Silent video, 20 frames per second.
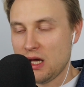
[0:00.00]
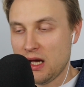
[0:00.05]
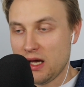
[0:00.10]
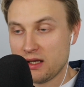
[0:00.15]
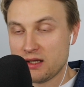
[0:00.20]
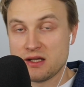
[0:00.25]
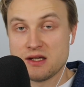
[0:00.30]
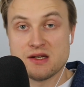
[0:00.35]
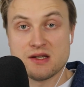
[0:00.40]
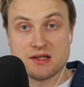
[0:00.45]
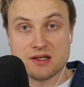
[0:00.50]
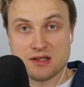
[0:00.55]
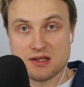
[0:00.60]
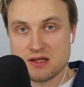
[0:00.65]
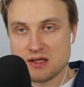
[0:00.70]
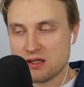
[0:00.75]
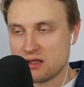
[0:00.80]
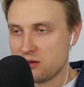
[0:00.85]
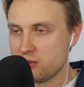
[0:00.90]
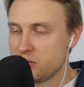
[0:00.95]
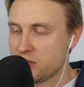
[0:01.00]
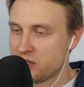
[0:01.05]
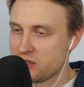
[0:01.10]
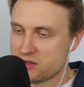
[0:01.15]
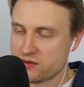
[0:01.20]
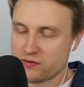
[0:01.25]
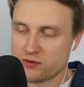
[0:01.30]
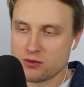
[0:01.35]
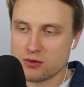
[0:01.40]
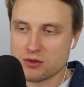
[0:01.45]
And he succeeded
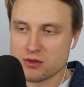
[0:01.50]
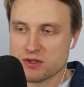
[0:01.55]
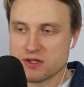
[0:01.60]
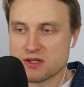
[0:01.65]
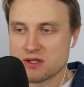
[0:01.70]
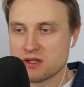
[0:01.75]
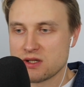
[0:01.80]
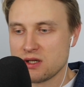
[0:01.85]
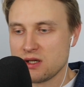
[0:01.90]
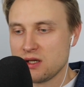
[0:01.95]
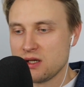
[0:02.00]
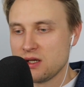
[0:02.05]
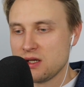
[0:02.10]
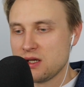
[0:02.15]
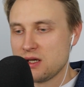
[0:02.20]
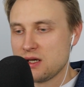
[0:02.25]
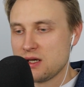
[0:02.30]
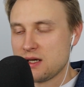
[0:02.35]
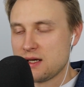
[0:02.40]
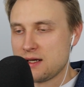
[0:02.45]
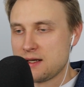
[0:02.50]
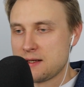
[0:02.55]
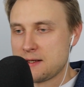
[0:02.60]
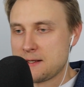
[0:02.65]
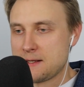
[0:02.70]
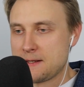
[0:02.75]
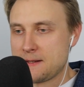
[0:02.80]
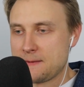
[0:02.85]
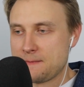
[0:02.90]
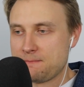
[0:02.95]
because, of course,
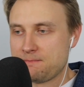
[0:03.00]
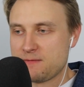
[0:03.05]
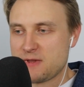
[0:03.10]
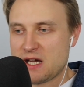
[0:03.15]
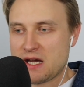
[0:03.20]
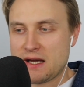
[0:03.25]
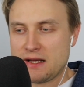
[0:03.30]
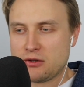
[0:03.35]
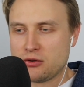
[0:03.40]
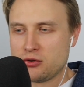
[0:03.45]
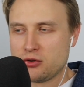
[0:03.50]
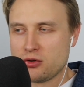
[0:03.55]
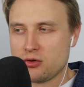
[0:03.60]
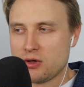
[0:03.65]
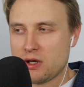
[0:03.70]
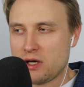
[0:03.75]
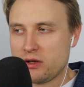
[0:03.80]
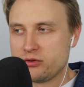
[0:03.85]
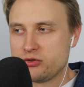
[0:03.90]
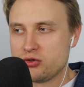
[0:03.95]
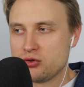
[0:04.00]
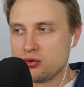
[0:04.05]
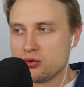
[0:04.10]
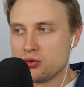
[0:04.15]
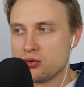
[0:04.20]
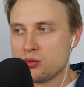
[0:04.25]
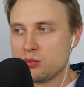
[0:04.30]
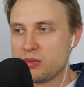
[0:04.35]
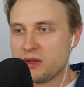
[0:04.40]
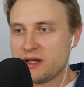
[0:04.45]
I don't know how
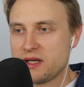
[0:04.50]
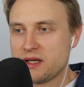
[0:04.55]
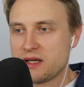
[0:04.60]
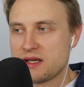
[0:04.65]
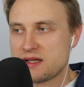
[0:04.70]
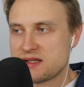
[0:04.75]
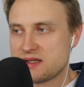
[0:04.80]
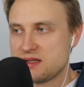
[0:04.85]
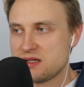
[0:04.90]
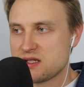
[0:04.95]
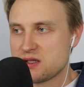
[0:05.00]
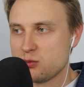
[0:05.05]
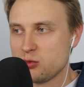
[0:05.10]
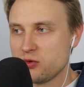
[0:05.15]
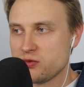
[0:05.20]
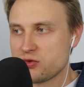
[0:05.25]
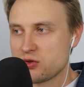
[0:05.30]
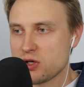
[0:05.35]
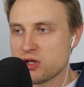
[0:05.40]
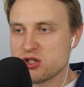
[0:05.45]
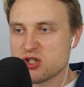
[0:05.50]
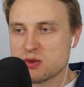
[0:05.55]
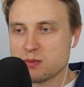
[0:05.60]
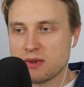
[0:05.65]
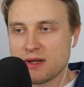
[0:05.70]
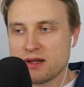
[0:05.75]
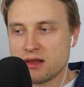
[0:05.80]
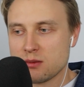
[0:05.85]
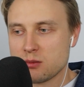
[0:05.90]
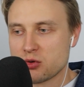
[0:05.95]
to play against this move. So I just
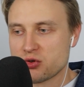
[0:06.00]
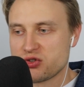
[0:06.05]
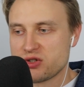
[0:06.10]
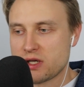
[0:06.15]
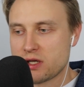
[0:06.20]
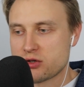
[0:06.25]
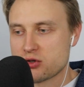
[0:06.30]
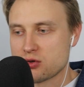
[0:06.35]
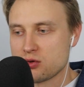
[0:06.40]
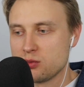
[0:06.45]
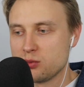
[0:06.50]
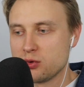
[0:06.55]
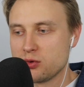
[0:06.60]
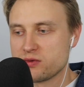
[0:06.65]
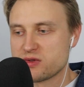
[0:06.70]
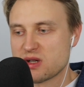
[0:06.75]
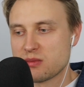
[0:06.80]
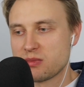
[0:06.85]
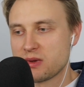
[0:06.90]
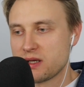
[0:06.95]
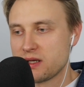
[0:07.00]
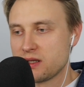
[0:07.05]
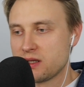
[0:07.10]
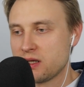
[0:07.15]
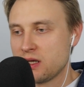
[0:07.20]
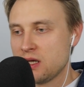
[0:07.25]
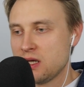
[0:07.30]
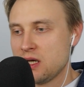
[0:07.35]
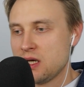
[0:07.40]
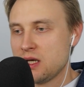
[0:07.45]
played the most natural moves. I
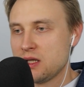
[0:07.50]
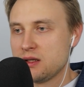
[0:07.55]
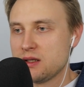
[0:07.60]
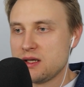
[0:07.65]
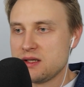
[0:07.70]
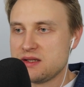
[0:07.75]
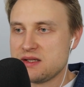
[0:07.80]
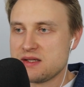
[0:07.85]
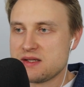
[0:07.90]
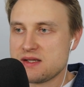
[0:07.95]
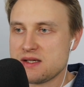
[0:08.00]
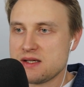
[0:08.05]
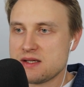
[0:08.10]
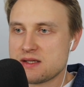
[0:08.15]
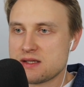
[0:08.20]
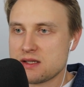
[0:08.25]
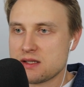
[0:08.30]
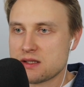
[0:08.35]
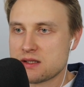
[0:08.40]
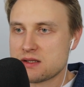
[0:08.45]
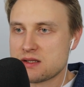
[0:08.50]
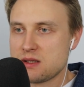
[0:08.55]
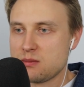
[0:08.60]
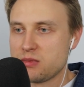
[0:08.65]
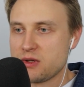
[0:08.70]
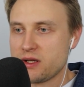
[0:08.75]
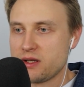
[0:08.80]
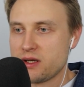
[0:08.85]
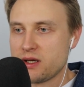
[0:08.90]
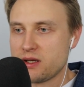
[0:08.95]
played knight to c6. He
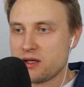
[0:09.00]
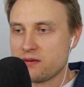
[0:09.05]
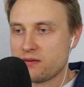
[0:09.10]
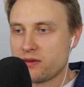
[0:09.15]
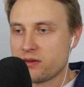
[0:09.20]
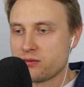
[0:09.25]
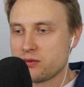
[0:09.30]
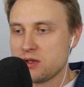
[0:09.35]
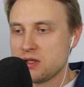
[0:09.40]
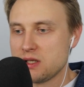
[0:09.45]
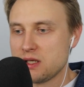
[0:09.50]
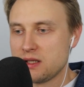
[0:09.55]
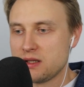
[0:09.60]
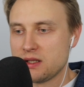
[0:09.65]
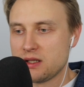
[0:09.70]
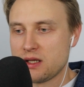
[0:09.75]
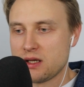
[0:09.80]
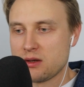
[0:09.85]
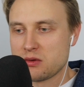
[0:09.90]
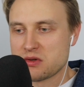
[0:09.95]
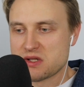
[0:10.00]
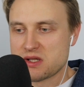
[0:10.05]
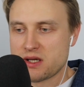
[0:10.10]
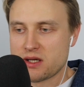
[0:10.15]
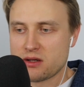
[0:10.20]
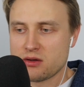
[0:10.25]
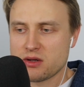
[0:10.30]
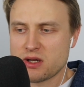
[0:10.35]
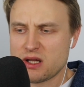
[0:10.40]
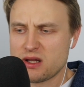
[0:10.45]
played knight f3. And then I was
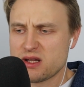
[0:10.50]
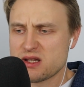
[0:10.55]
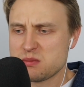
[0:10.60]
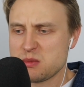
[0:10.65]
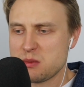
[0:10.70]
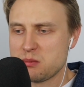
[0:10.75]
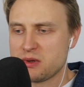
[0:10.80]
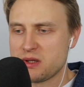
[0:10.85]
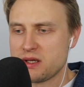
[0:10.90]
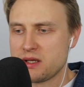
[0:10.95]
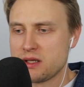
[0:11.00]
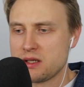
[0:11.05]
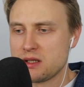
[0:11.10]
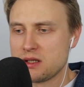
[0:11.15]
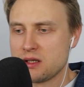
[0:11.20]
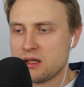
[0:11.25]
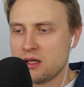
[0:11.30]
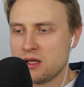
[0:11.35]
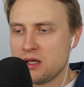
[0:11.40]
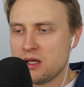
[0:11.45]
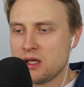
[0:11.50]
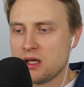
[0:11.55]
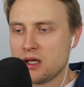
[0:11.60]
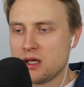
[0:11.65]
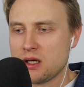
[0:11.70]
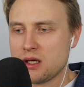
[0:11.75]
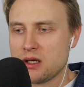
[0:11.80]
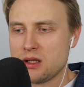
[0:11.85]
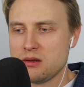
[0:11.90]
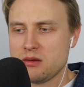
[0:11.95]
like, okay, let me play
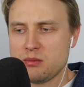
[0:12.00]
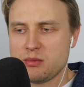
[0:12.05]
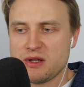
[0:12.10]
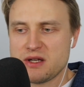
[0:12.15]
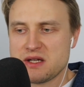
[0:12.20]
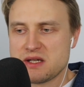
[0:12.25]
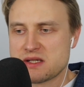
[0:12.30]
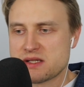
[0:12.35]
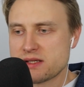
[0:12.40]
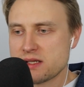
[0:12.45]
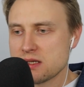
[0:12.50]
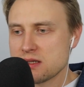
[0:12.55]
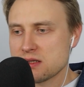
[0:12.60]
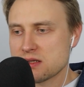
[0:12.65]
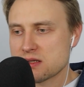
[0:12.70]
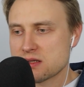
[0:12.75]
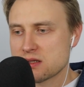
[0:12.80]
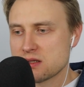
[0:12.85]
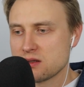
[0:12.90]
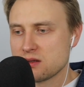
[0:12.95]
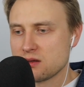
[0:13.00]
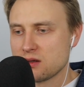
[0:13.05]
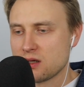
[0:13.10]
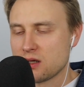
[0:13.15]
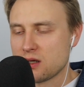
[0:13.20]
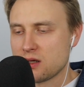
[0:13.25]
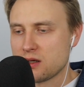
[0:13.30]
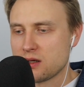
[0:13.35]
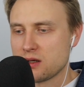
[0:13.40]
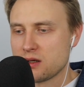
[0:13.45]
e6
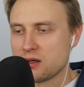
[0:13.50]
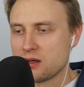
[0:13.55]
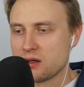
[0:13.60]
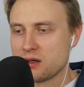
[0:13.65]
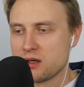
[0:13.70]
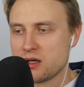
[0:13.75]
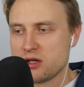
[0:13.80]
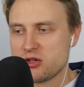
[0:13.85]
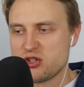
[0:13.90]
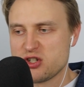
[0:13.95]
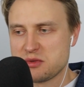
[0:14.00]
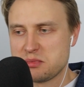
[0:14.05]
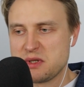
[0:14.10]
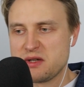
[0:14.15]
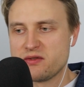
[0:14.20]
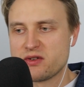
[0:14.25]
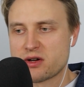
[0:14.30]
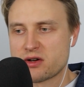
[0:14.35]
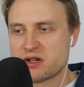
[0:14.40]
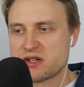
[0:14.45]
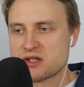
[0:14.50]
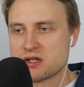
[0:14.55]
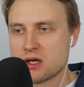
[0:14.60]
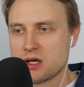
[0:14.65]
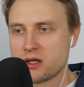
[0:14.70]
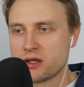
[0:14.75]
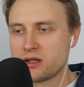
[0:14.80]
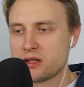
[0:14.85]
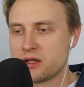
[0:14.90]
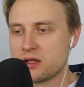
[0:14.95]
and just be very
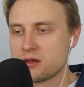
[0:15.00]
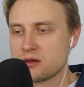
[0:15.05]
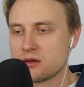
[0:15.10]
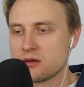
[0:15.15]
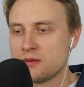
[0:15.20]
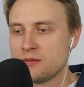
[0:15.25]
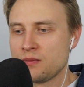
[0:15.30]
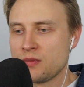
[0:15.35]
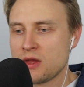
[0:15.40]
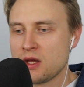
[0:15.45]
solid here.